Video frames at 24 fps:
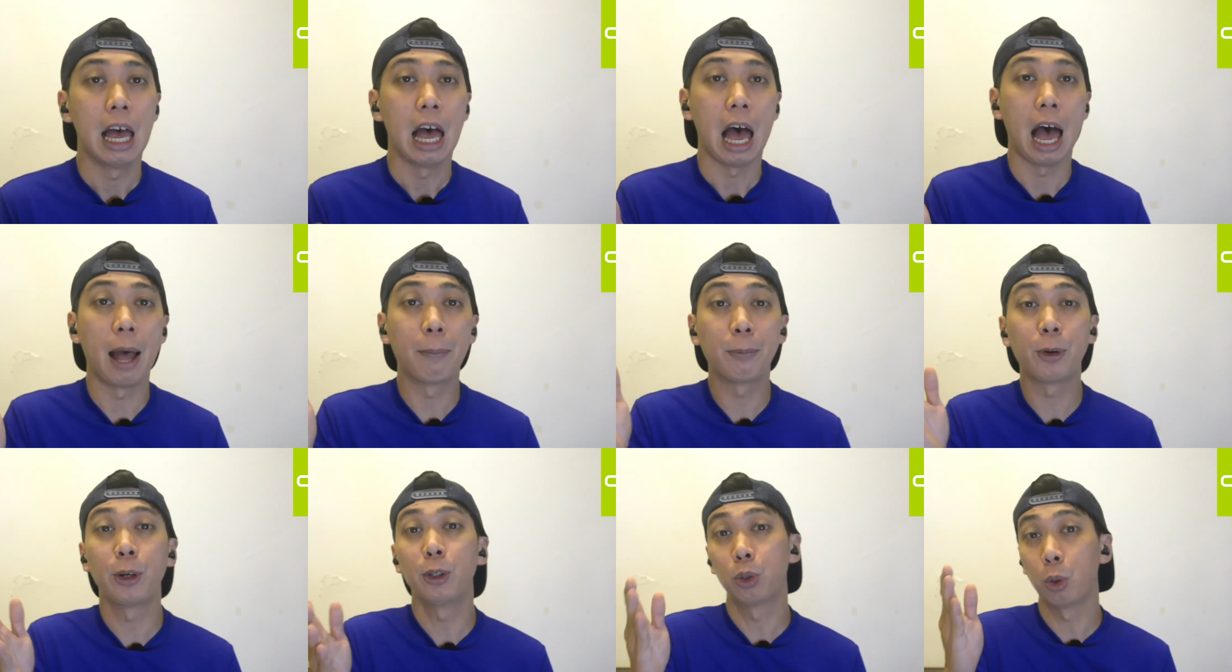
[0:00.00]

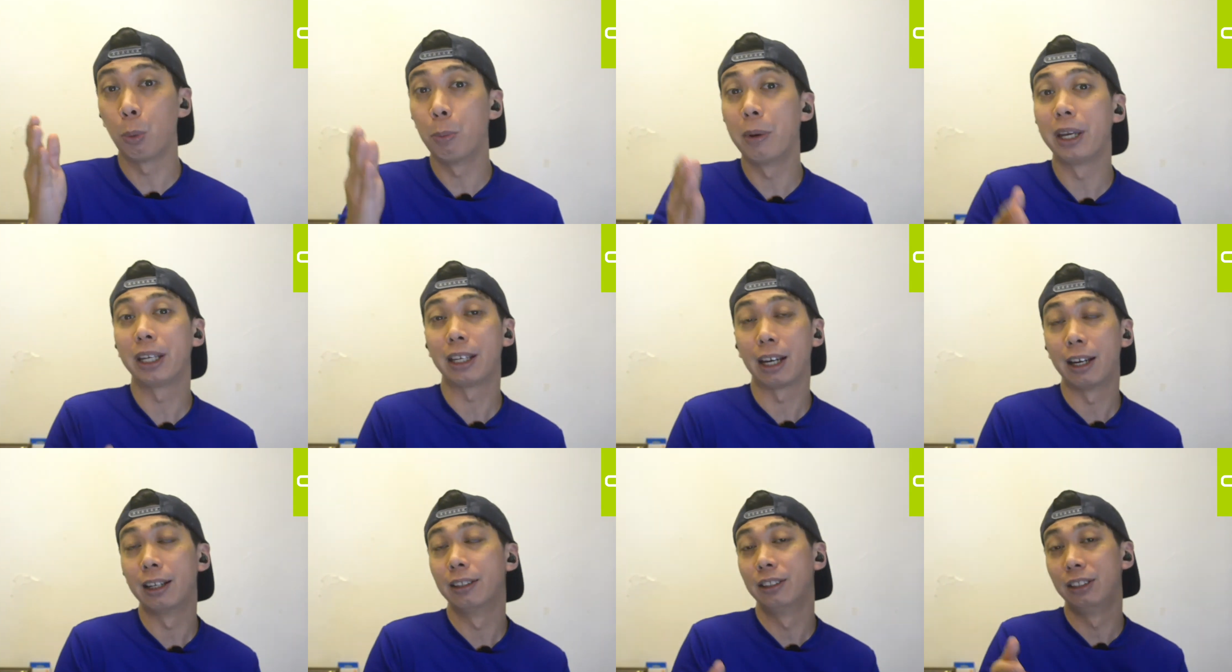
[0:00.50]
I'm going to
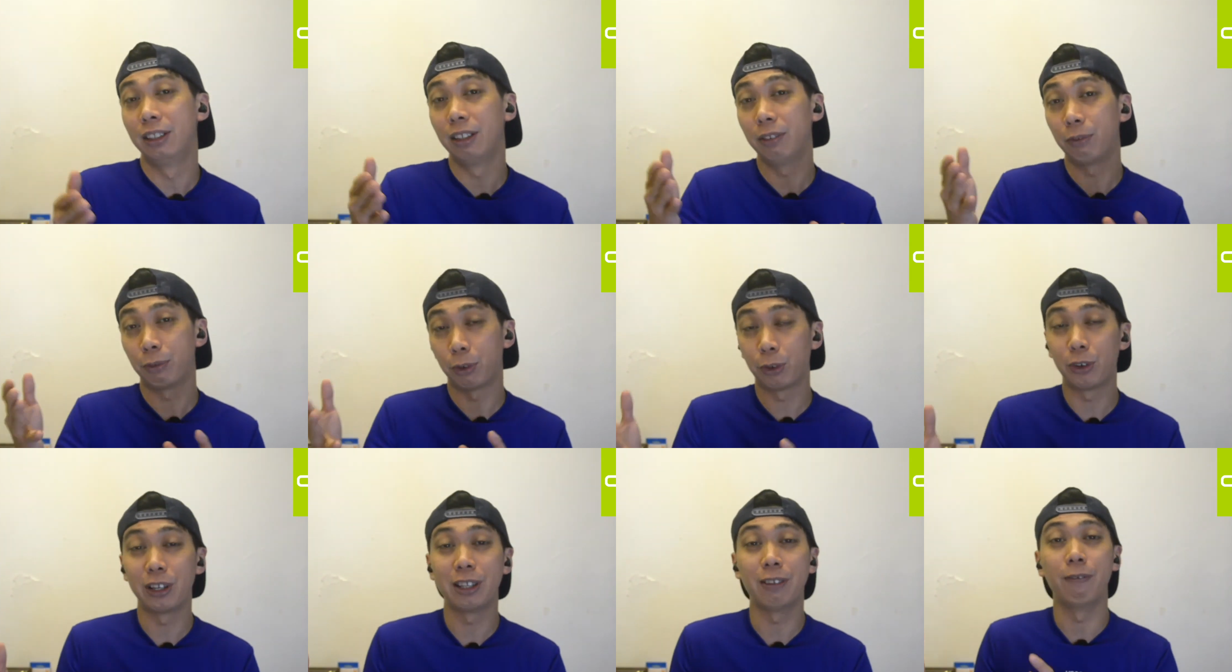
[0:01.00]
make a
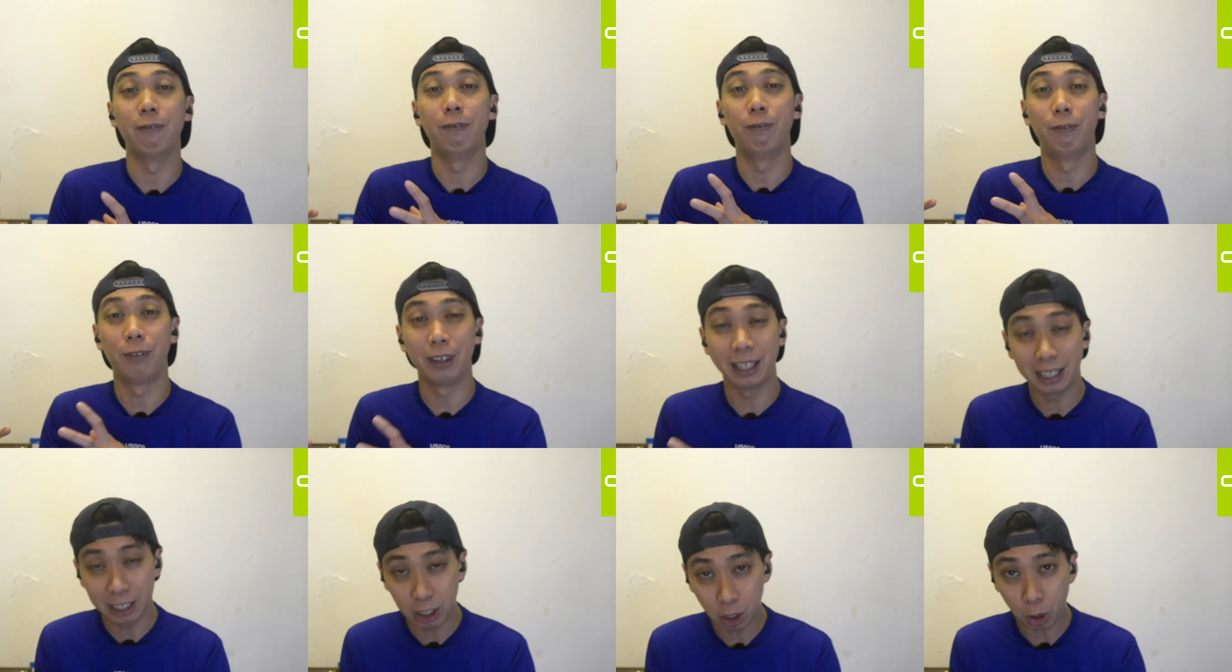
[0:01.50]
different
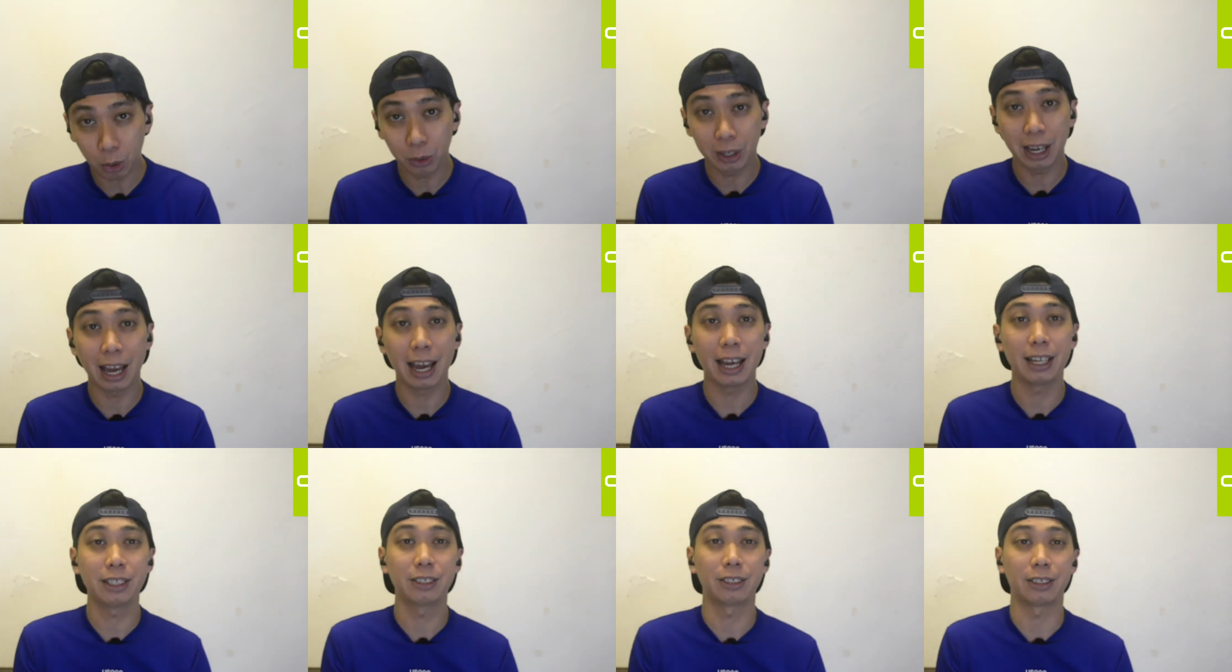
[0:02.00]
video,
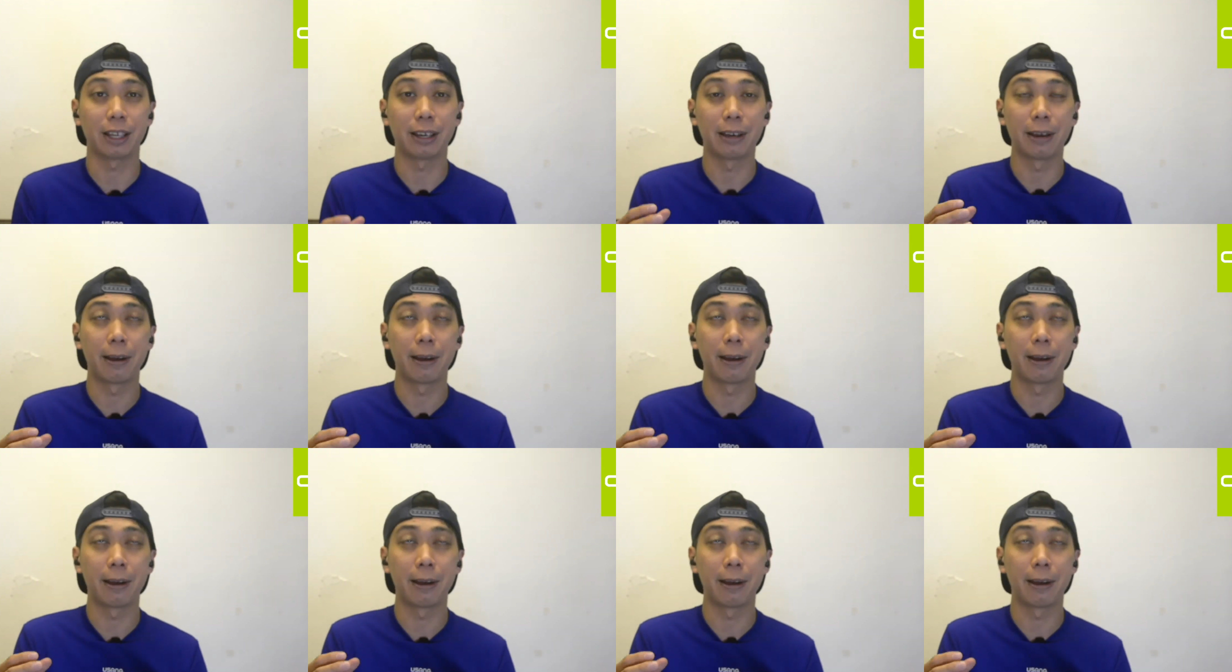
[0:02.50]
guys,